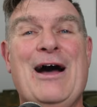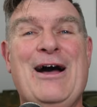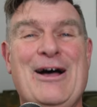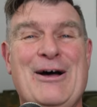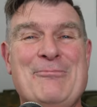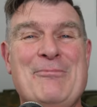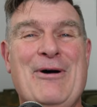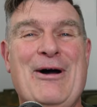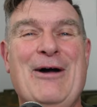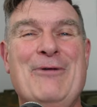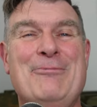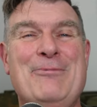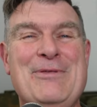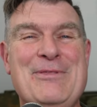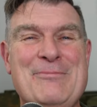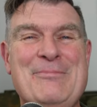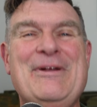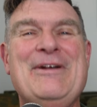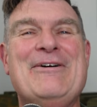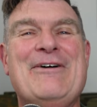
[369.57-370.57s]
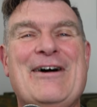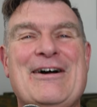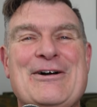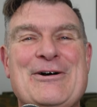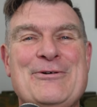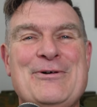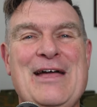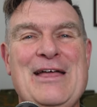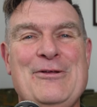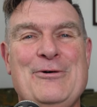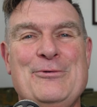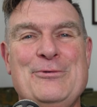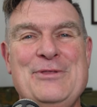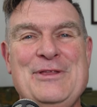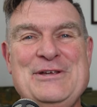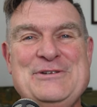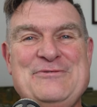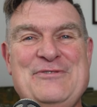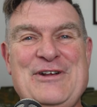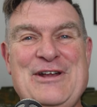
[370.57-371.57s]
Um, with a bit of luck, I'll get all
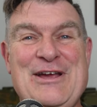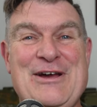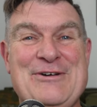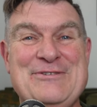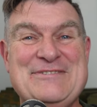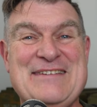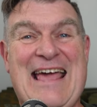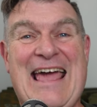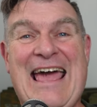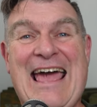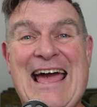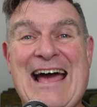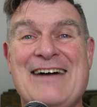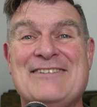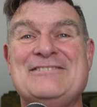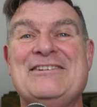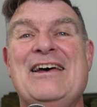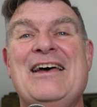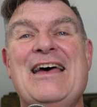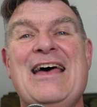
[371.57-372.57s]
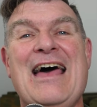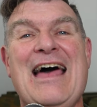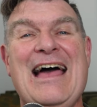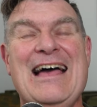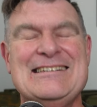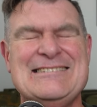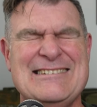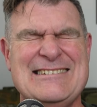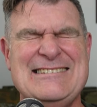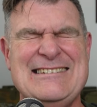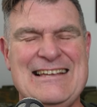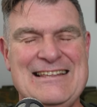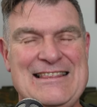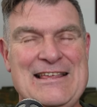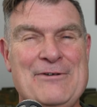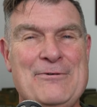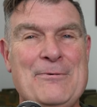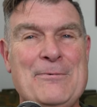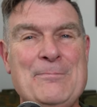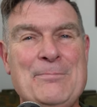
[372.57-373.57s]
these videos out. As I said,
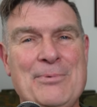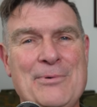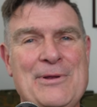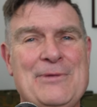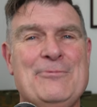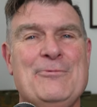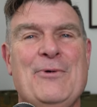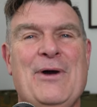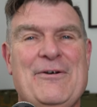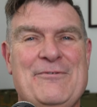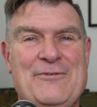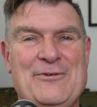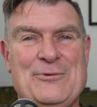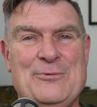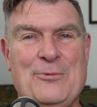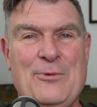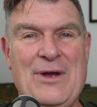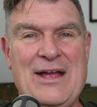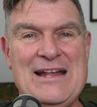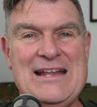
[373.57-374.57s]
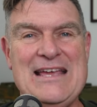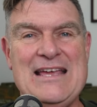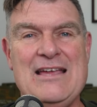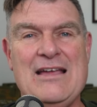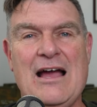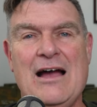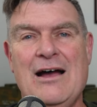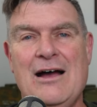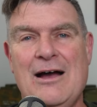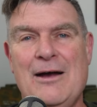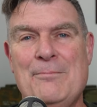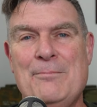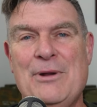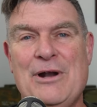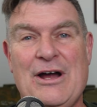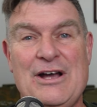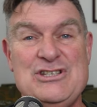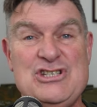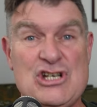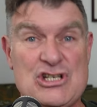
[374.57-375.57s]
they were pretty rough and ready, um,
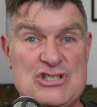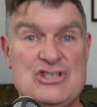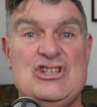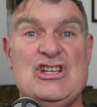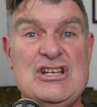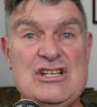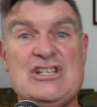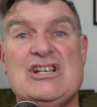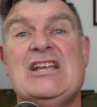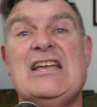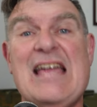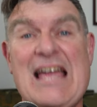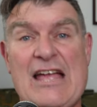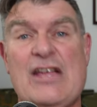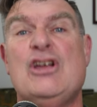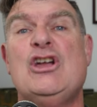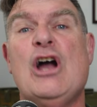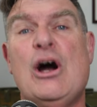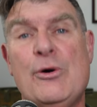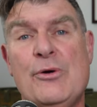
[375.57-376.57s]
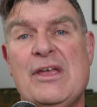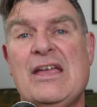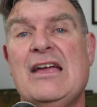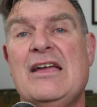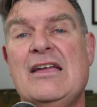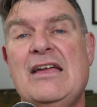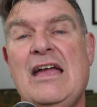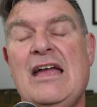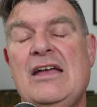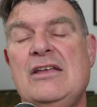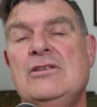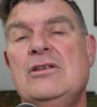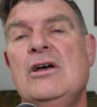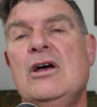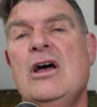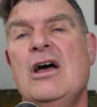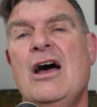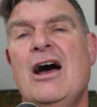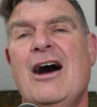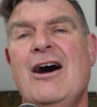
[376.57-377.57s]
but I just need to get going again.
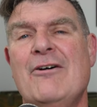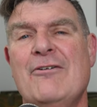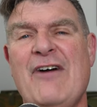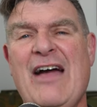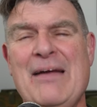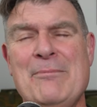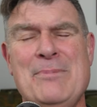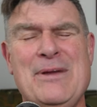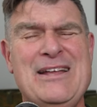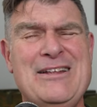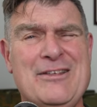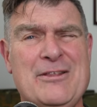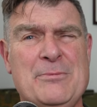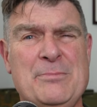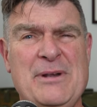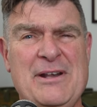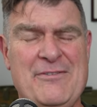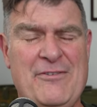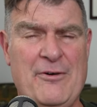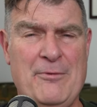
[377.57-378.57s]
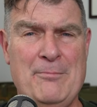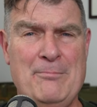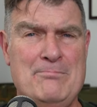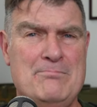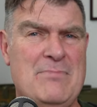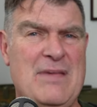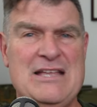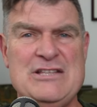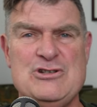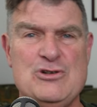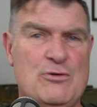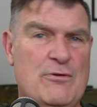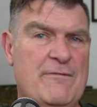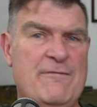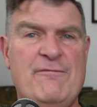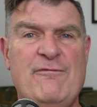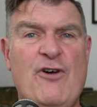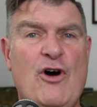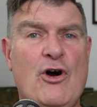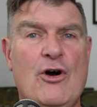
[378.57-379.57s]
I've been in a bit of a mental
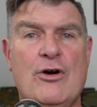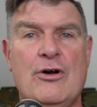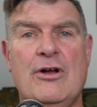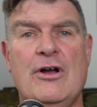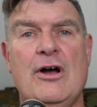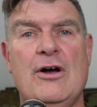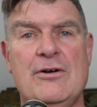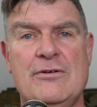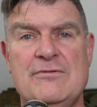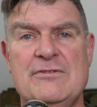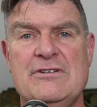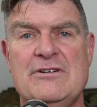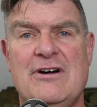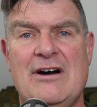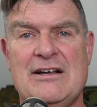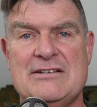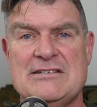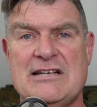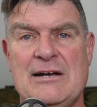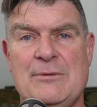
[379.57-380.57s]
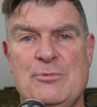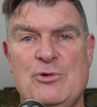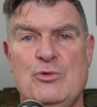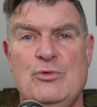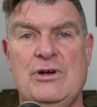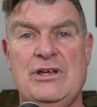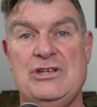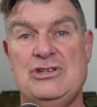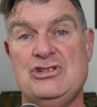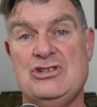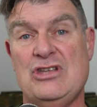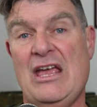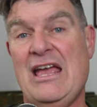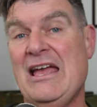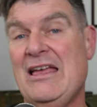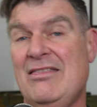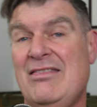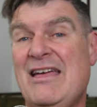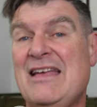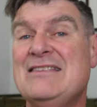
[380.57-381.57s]
fog over the last couple of weeks,
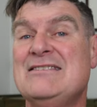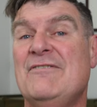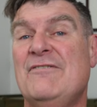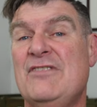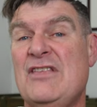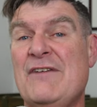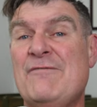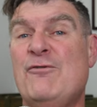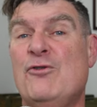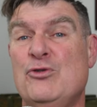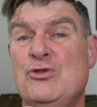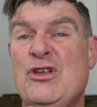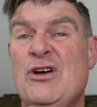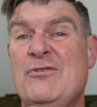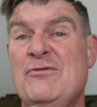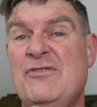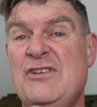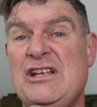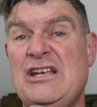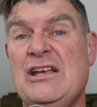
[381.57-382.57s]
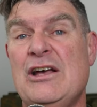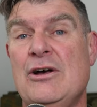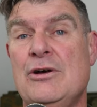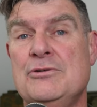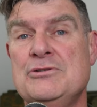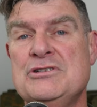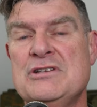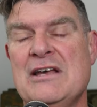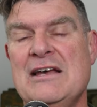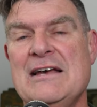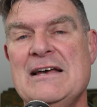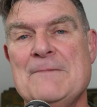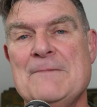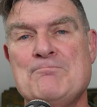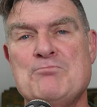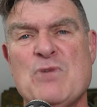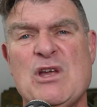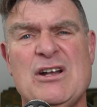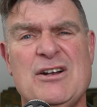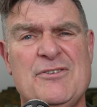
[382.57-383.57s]
then therefore no videos,
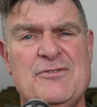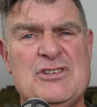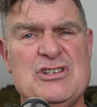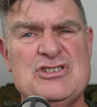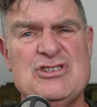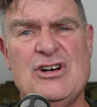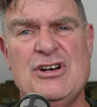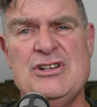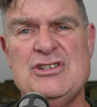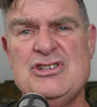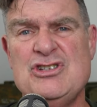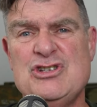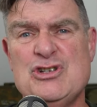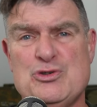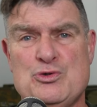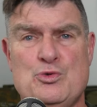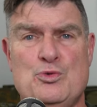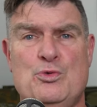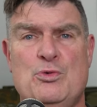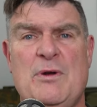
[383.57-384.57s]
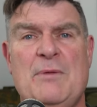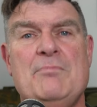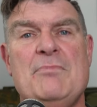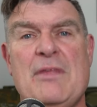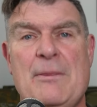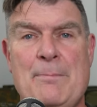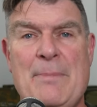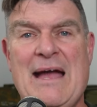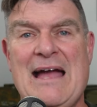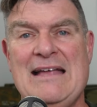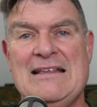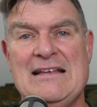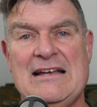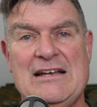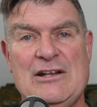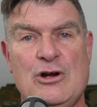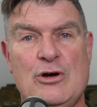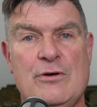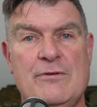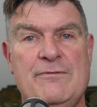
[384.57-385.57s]
and I've decided to just rip the
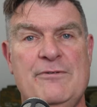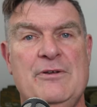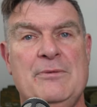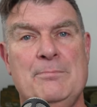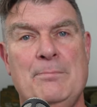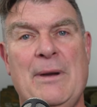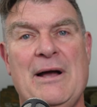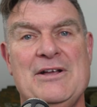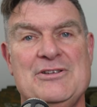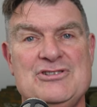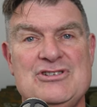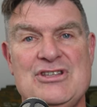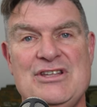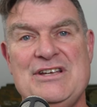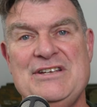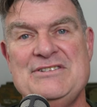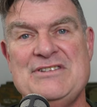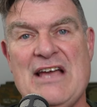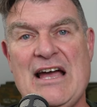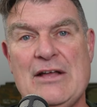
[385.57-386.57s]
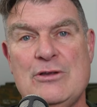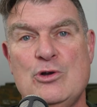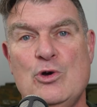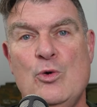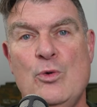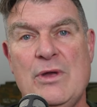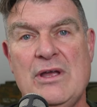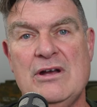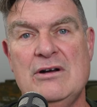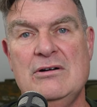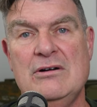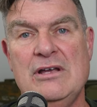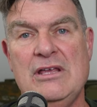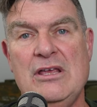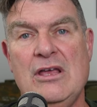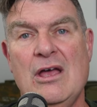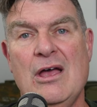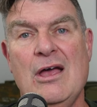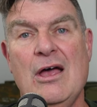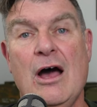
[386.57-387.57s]
Band-Aid off and punch these out
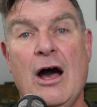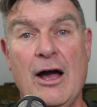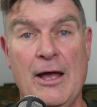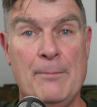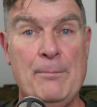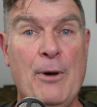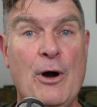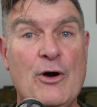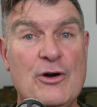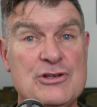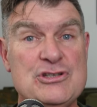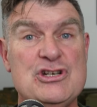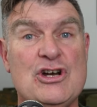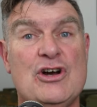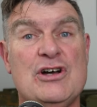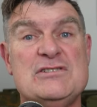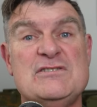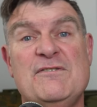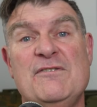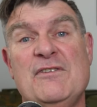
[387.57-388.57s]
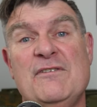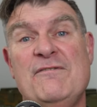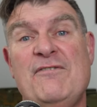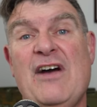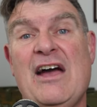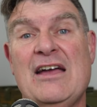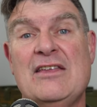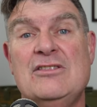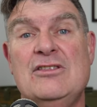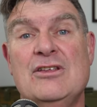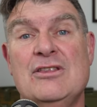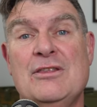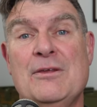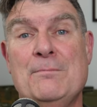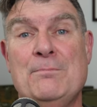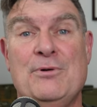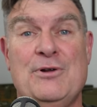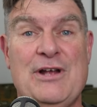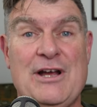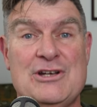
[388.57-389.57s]
quickly. I apologize for the fact that the
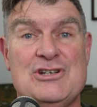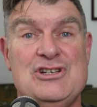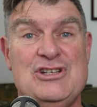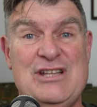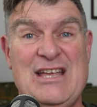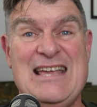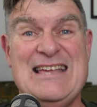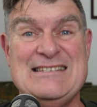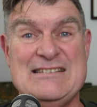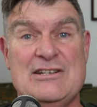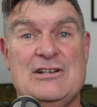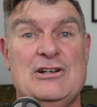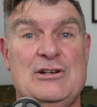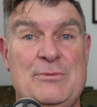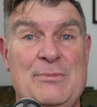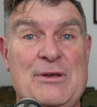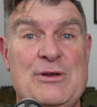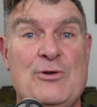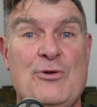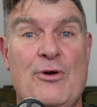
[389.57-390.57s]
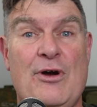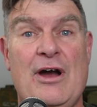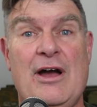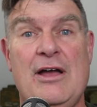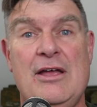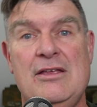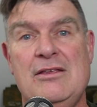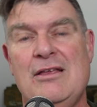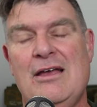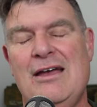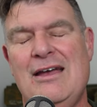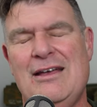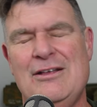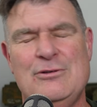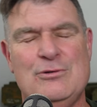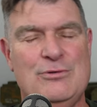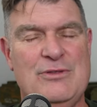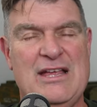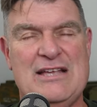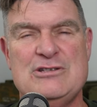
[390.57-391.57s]
production isn't going to be great
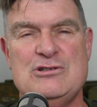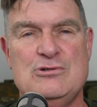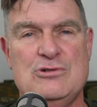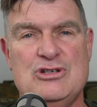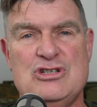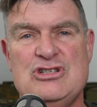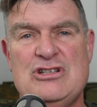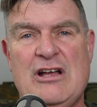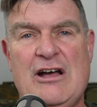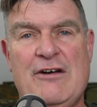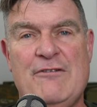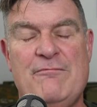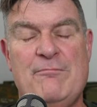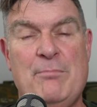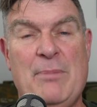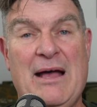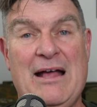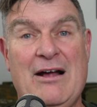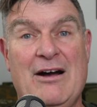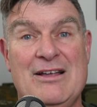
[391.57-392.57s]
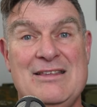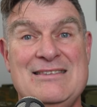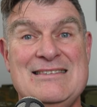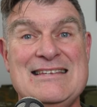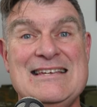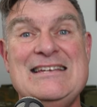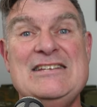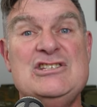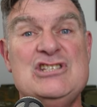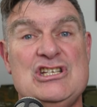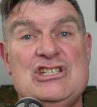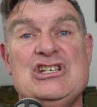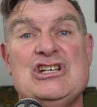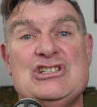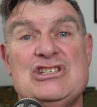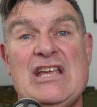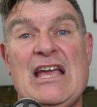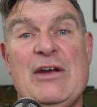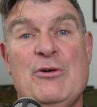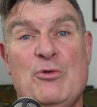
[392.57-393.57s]
and all that sort of stuff, but I need to
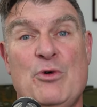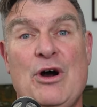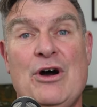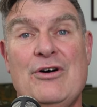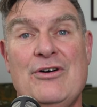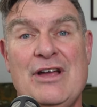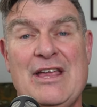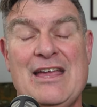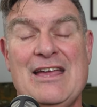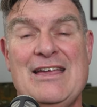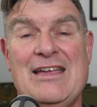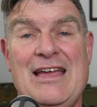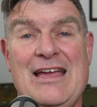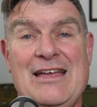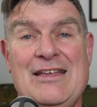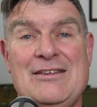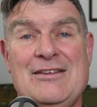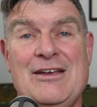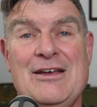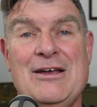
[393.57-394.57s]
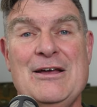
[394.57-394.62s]
just get rolling again.